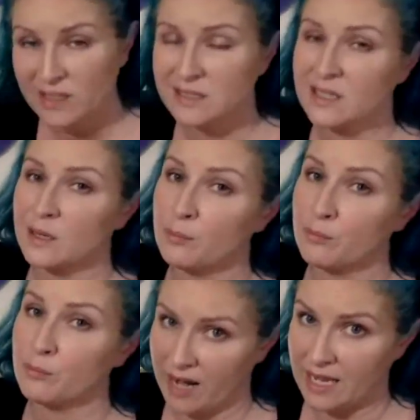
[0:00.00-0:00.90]
it's gonna
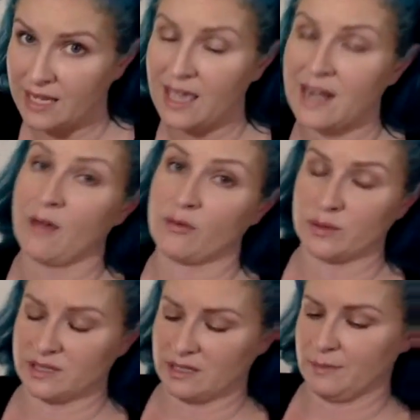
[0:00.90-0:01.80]
break and
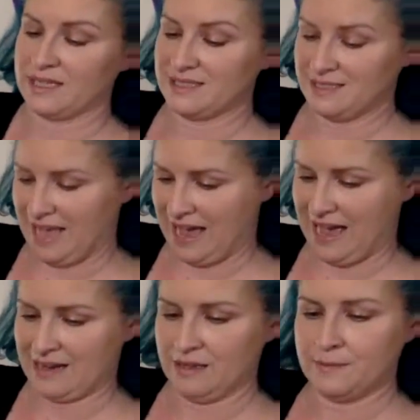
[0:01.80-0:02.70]
everyone's gonna be sad.
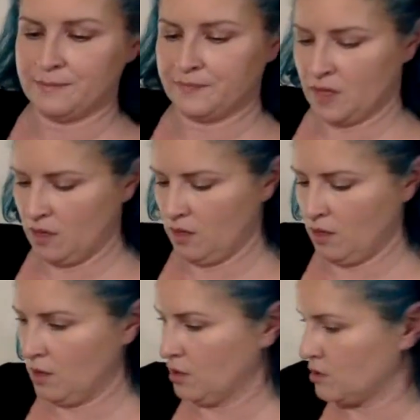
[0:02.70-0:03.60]

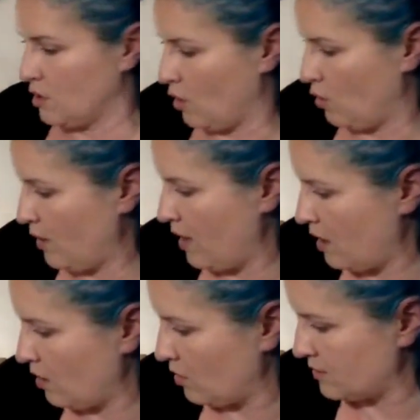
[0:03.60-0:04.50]
So
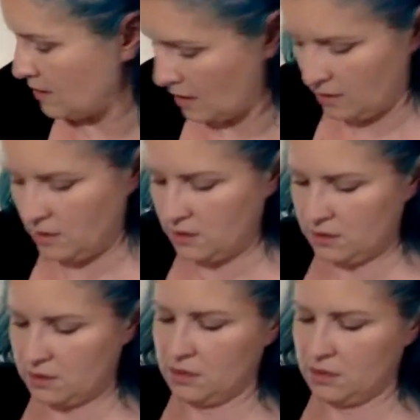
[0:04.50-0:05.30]
hang on a second.